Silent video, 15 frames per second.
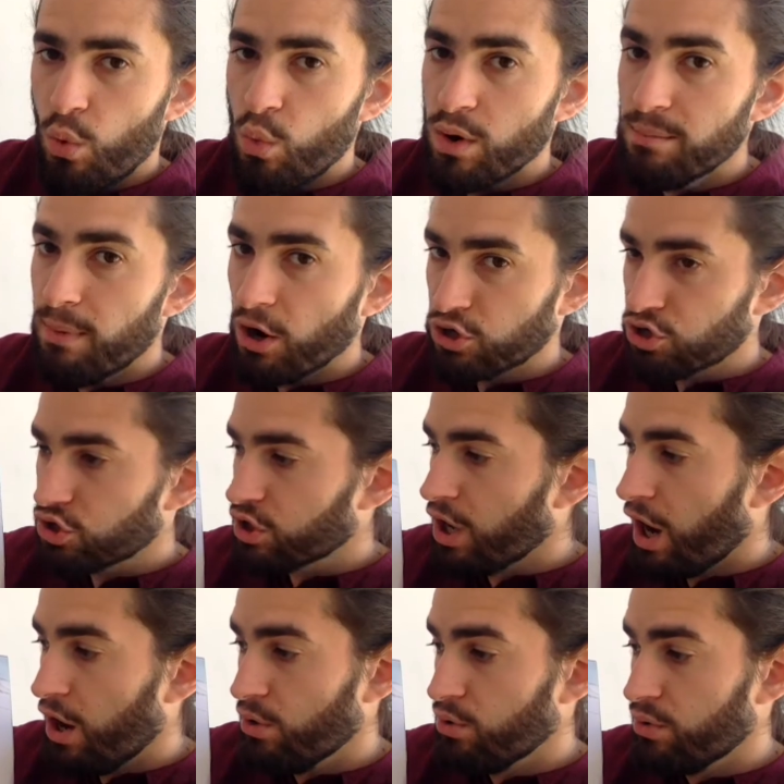We must
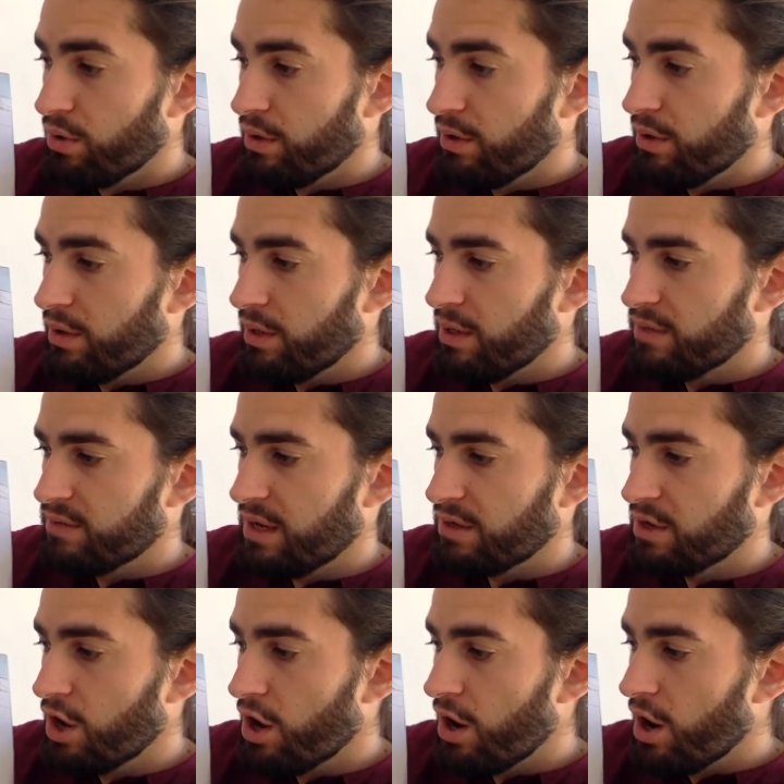go, he
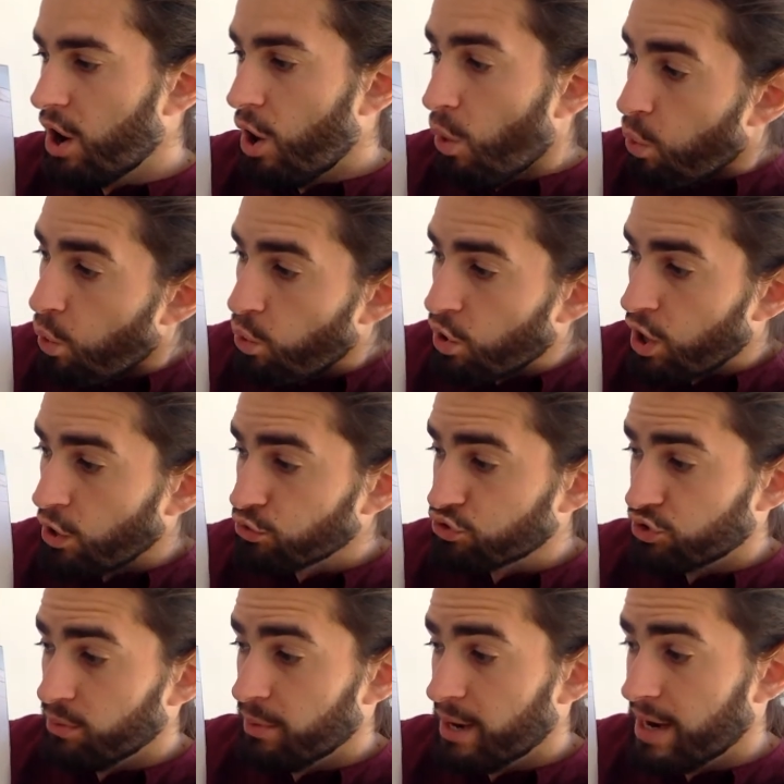said. Walk close
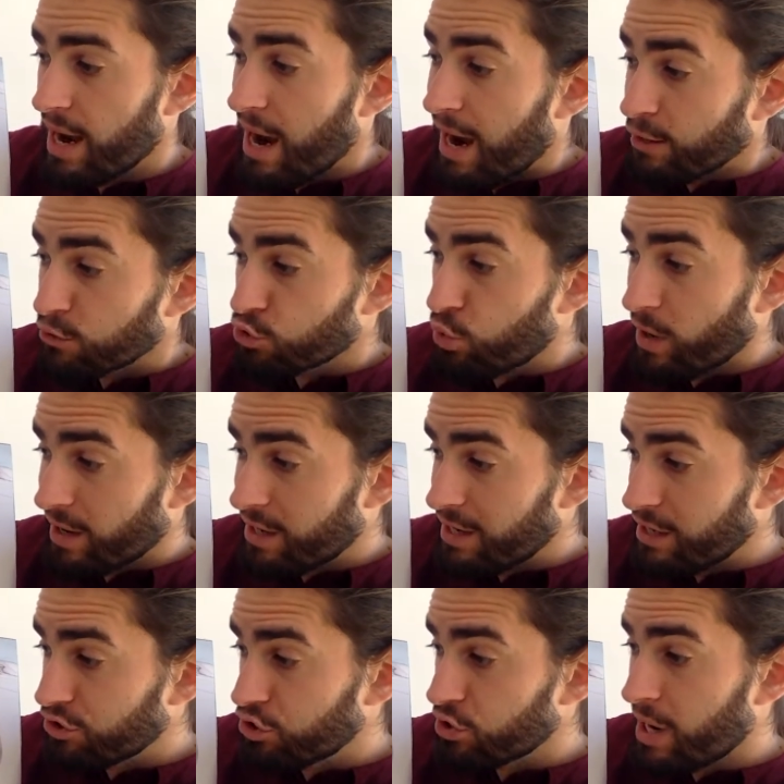to me as quickly
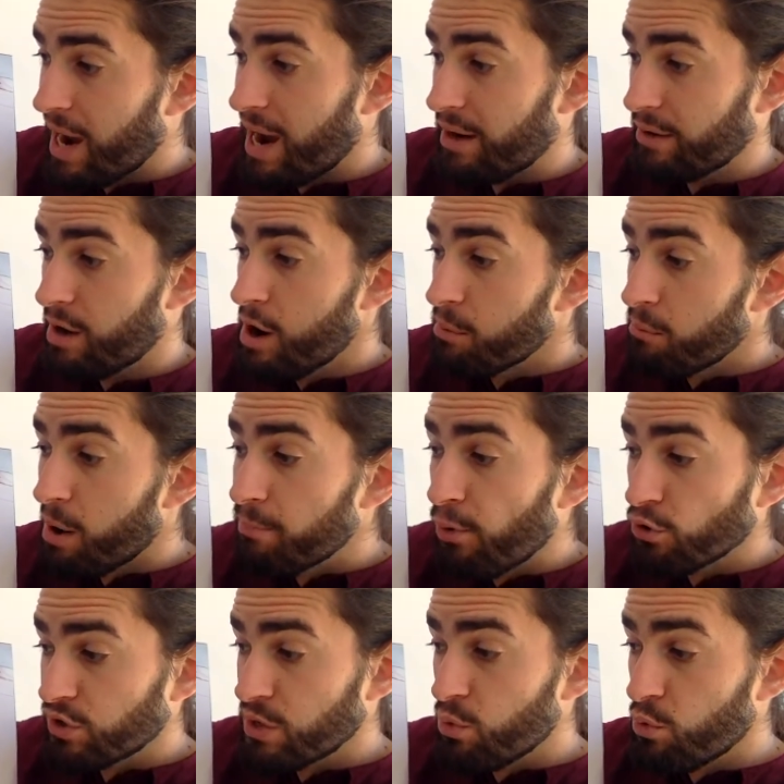as you can. My
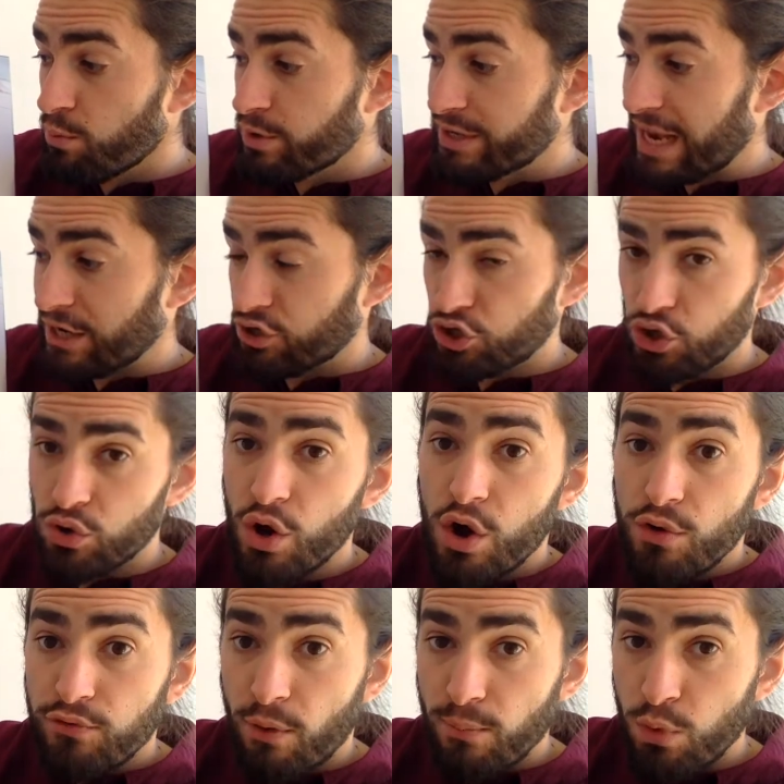body will protect you
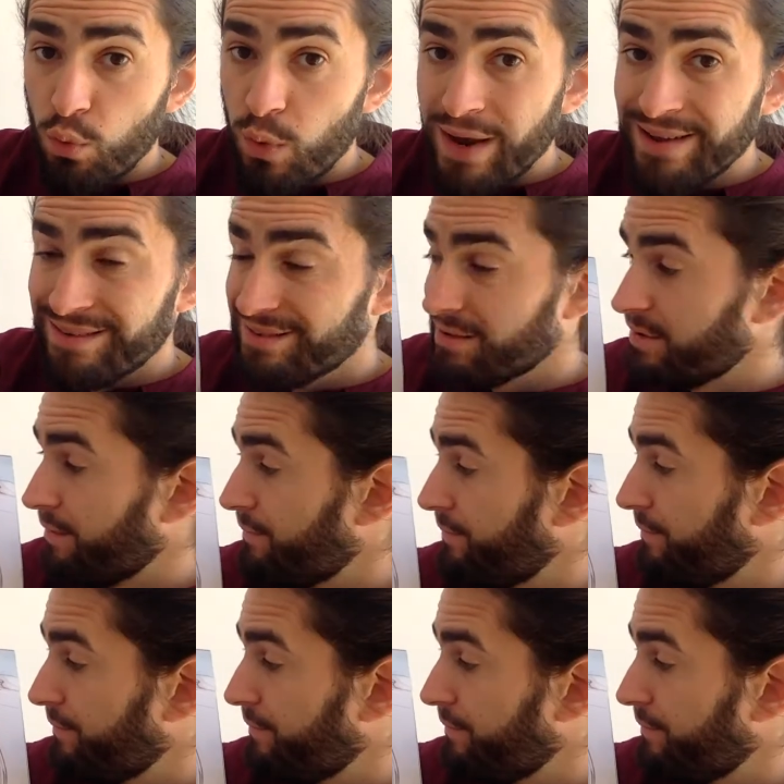from the wind.